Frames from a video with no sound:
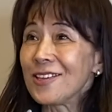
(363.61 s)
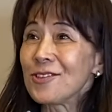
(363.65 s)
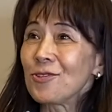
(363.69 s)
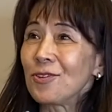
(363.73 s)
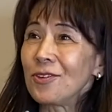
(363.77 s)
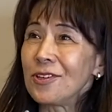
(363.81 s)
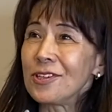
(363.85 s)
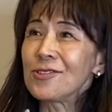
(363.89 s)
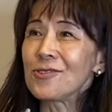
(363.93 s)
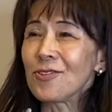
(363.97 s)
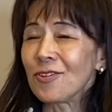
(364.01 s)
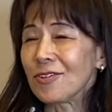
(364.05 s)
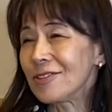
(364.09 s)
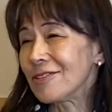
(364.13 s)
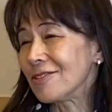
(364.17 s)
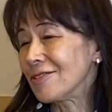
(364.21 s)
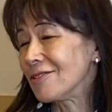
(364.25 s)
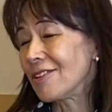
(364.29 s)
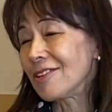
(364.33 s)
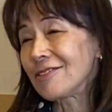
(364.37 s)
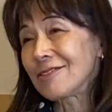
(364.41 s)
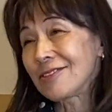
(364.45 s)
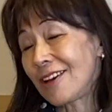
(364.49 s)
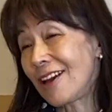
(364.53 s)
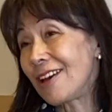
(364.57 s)
So it's
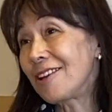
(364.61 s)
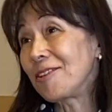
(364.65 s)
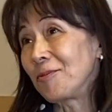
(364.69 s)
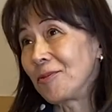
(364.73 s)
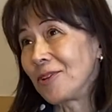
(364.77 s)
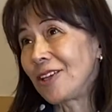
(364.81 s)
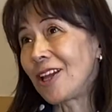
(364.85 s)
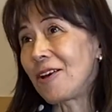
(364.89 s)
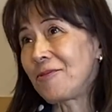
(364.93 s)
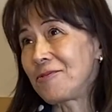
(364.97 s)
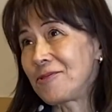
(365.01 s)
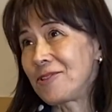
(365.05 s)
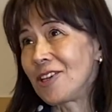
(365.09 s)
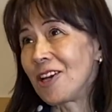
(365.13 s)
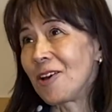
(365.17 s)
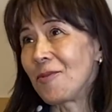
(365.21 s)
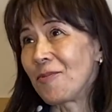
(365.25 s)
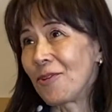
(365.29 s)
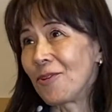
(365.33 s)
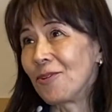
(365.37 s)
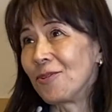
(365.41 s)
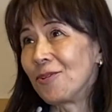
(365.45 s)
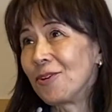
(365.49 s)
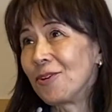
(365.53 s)
mm-hmm. a kind of tough job though.